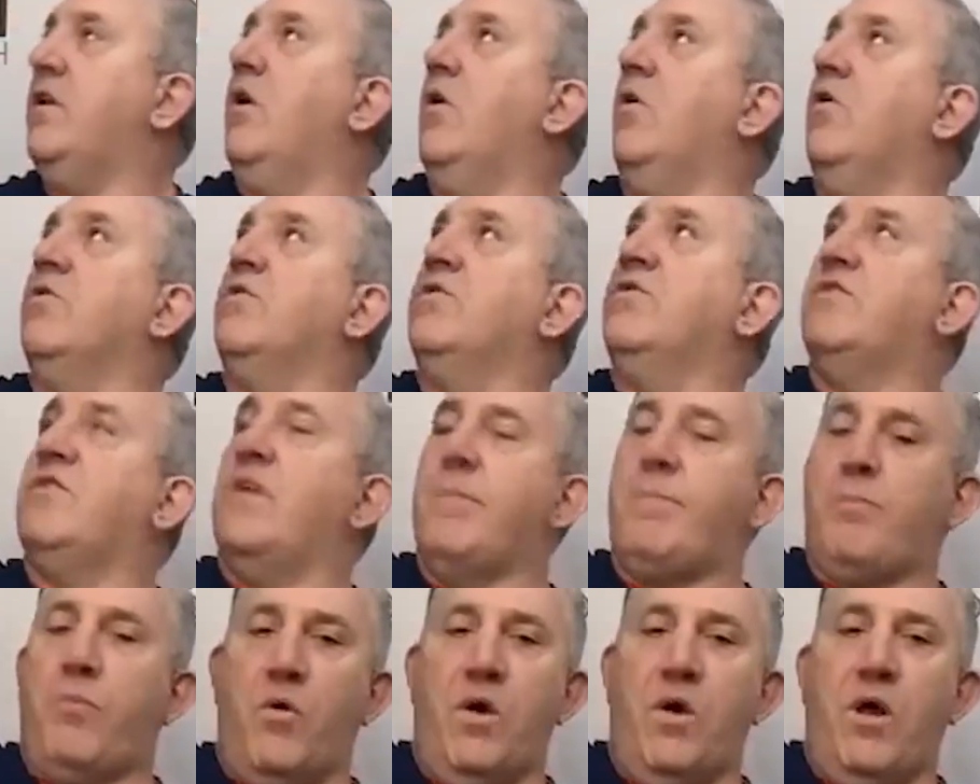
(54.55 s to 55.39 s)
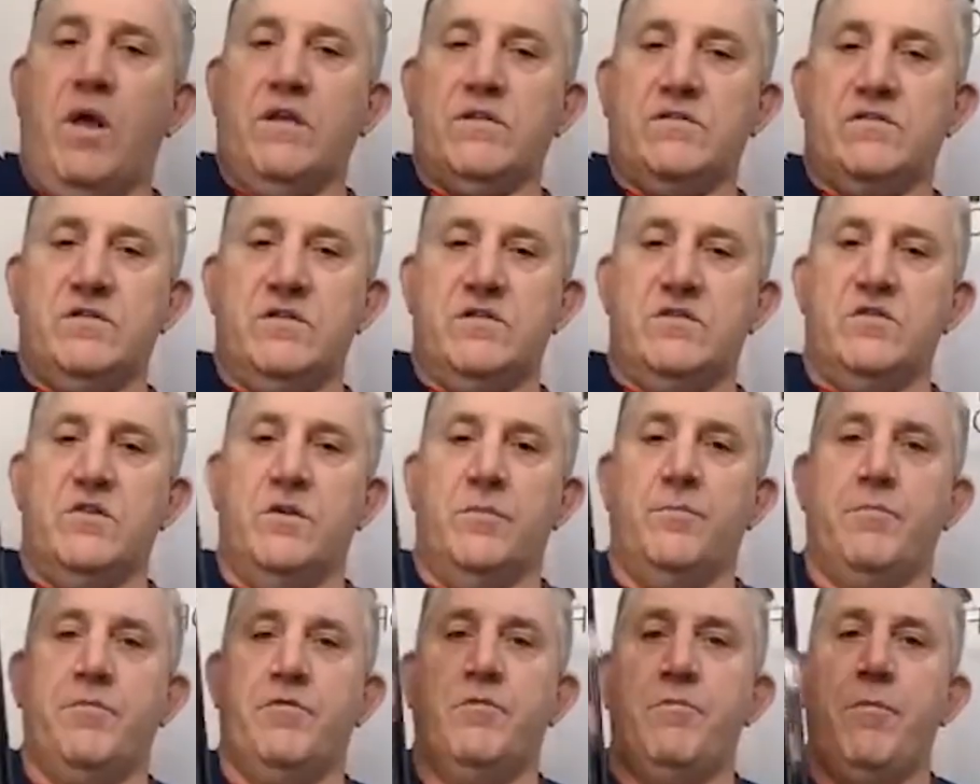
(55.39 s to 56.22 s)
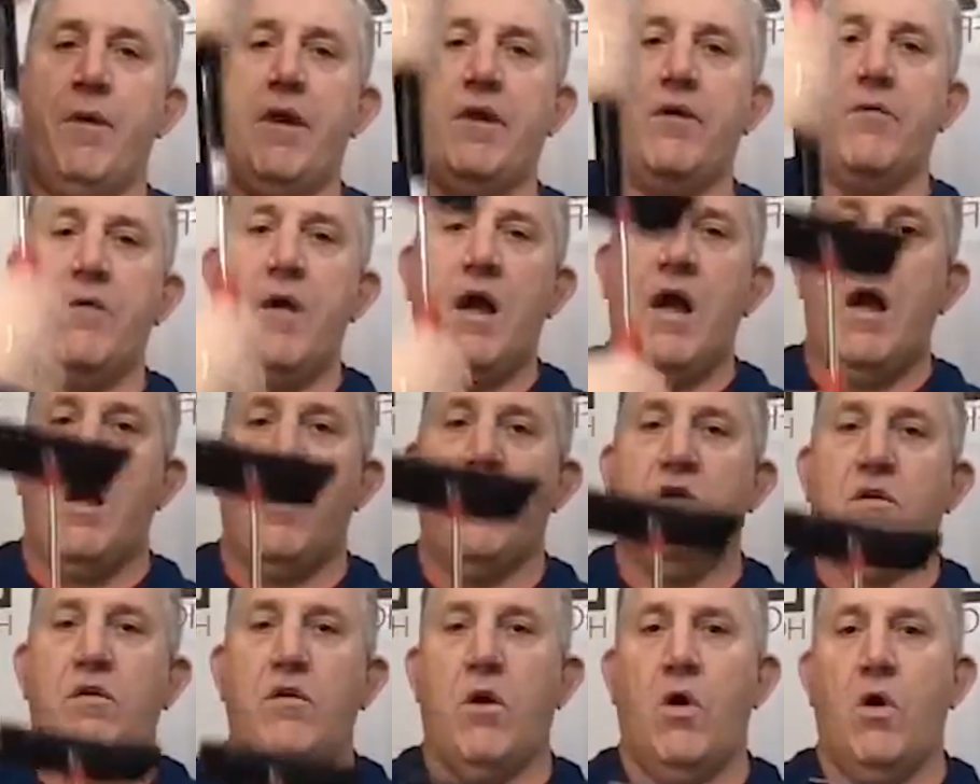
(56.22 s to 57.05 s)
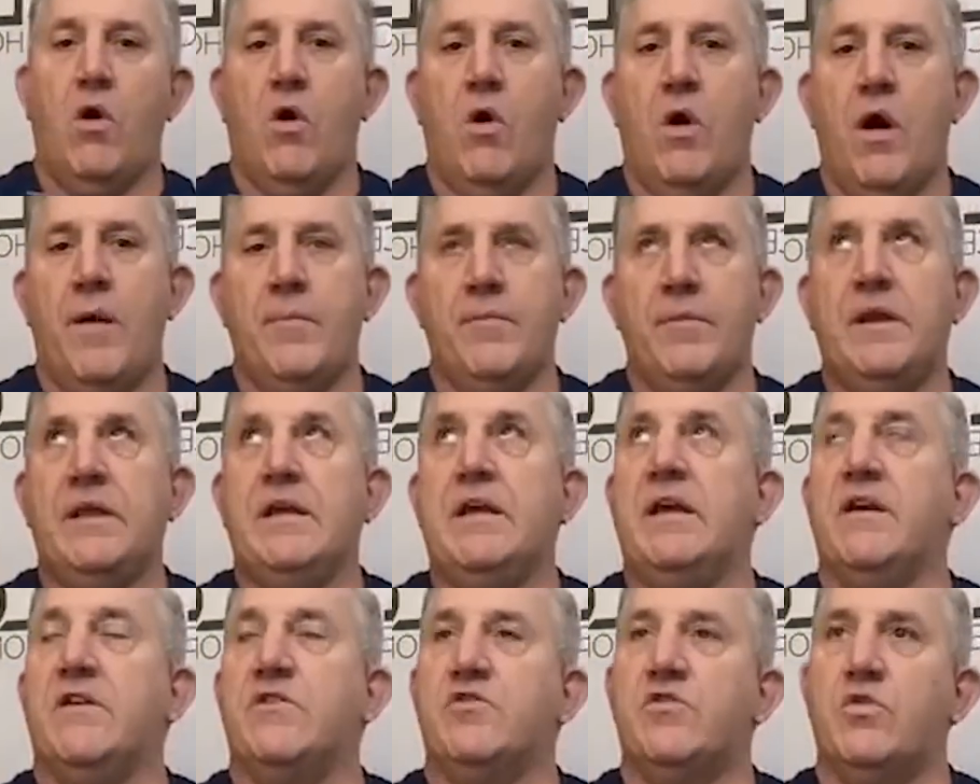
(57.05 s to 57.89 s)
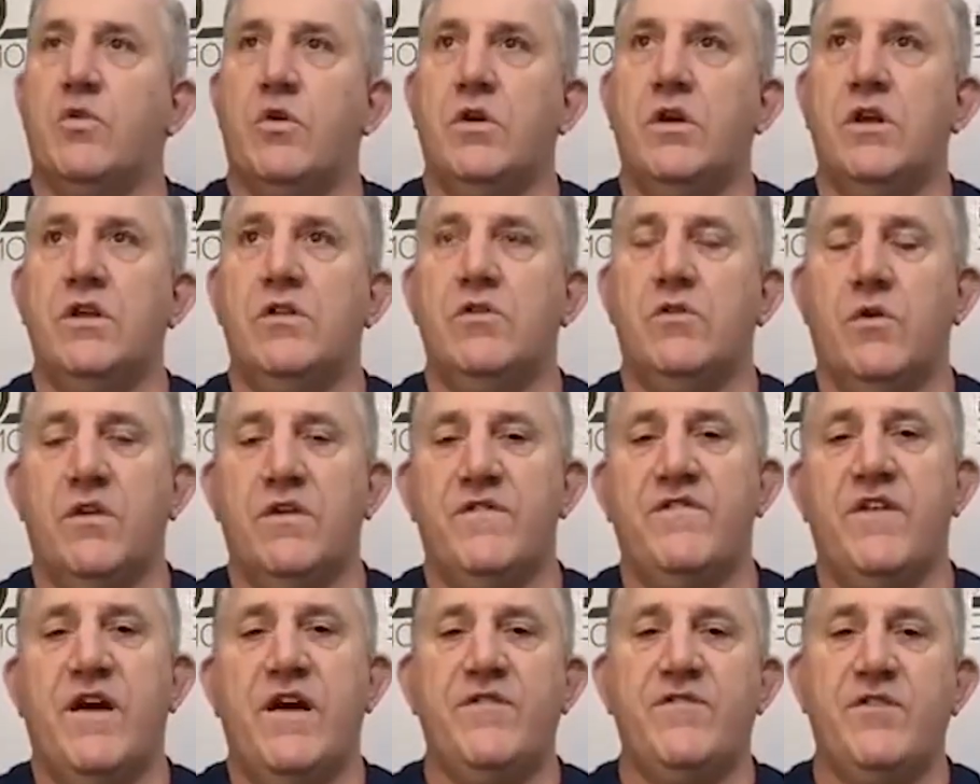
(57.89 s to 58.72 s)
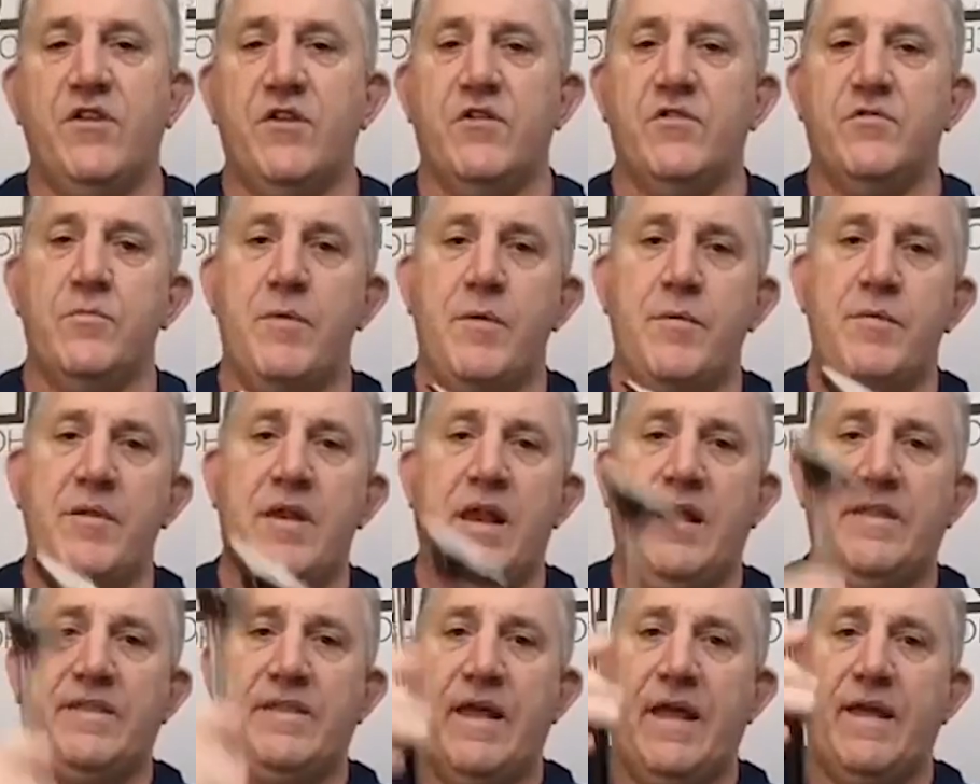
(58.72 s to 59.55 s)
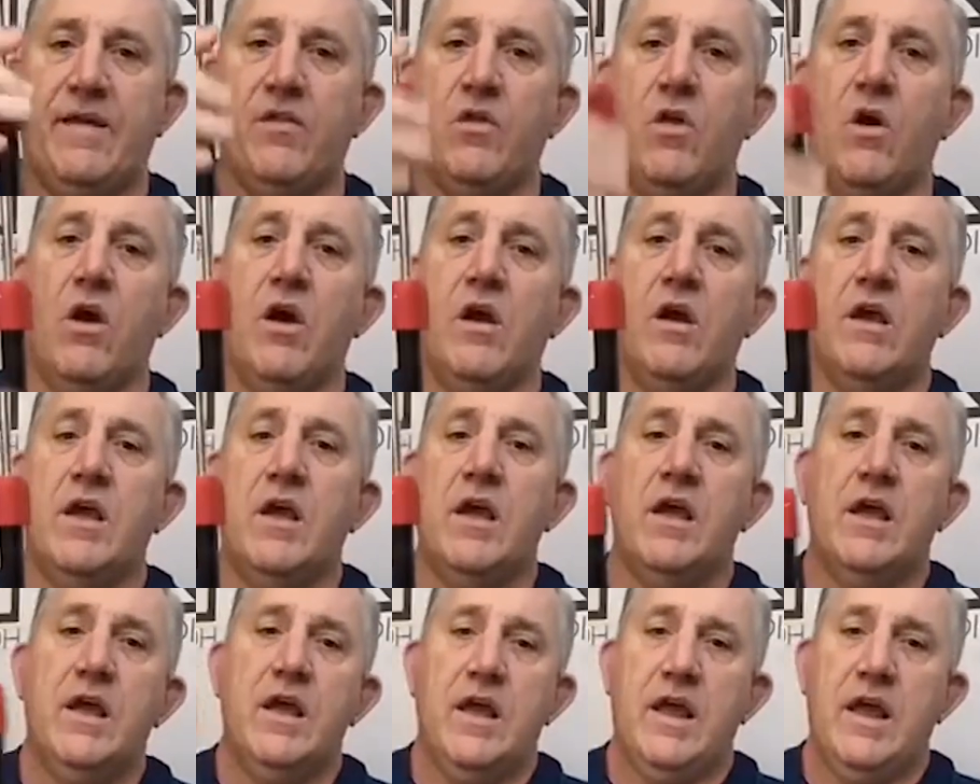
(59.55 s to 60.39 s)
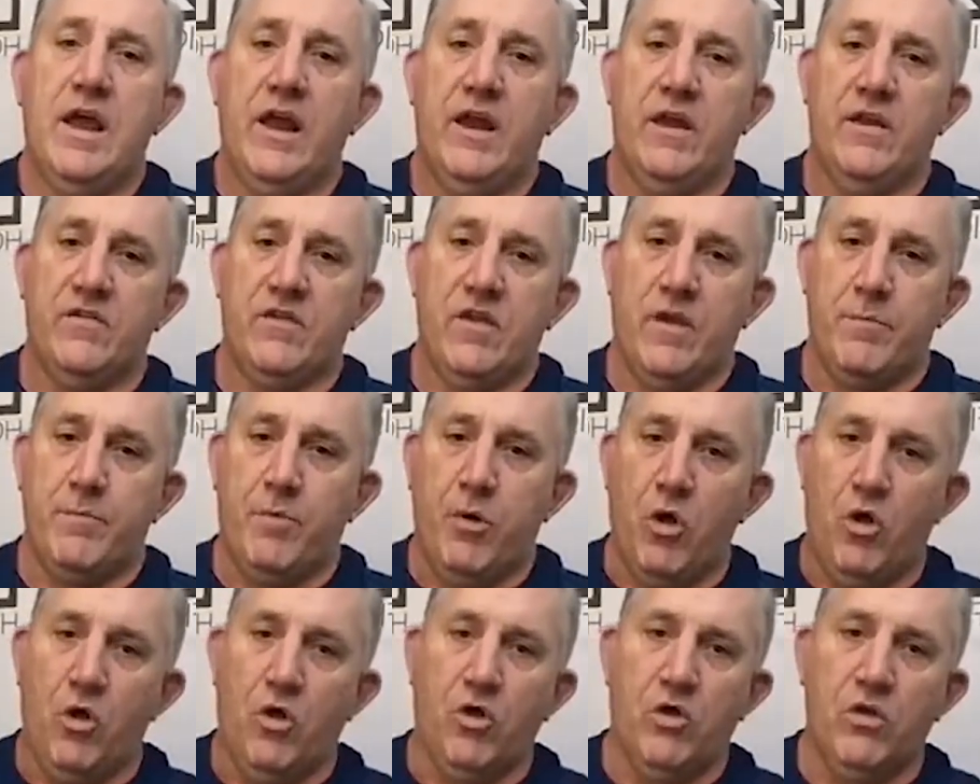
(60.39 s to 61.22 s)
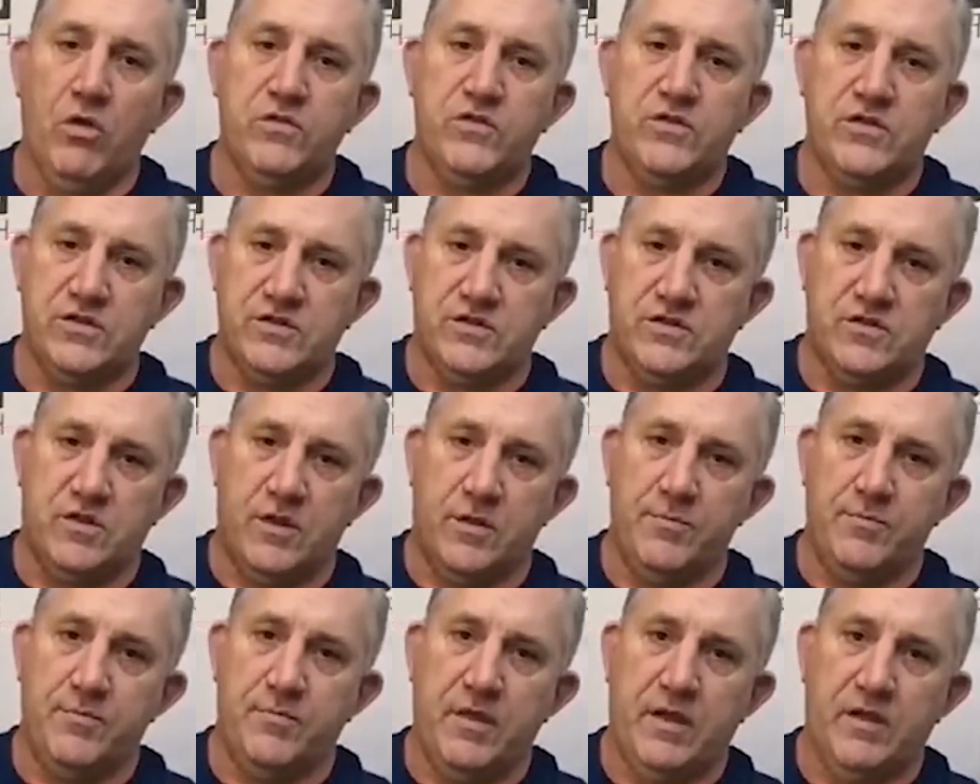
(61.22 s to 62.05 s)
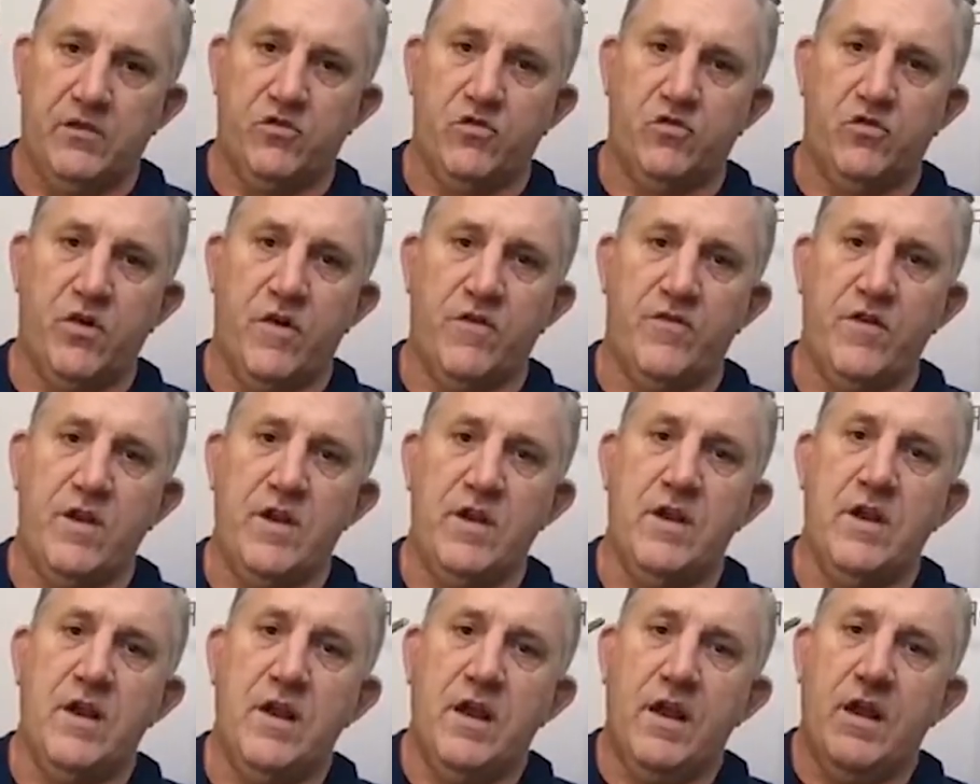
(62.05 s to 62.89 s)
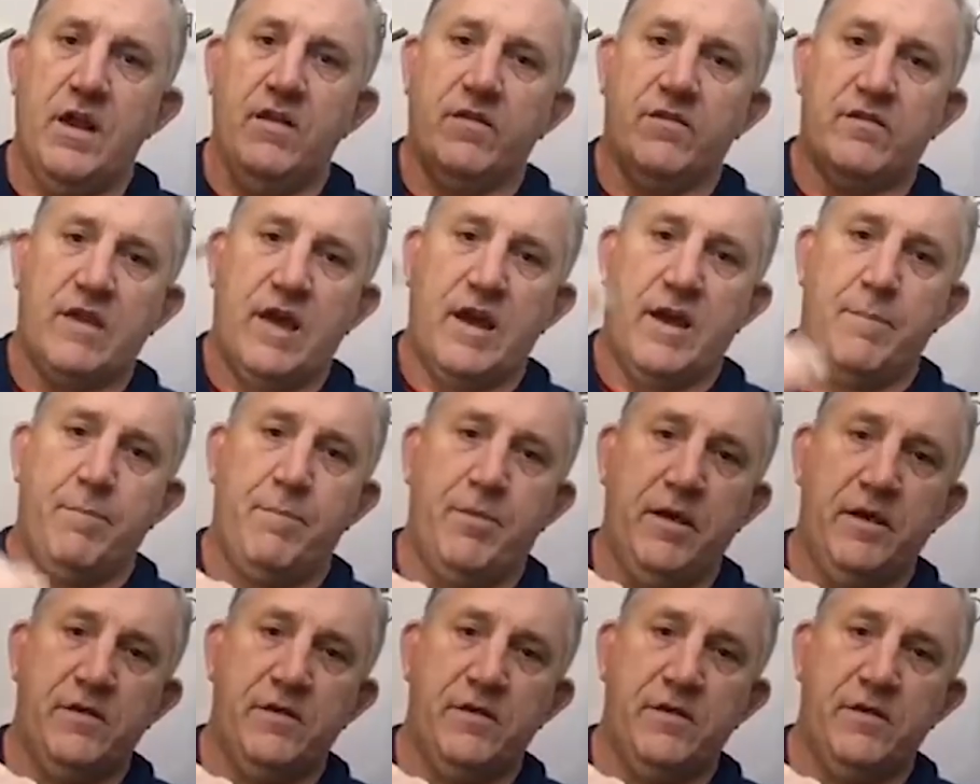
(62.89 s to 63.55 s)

the old zip wall system. It's been around, oh, I'm going to guess 20, 25 years, maybe not that long. It is a pole system that's driven. It's got a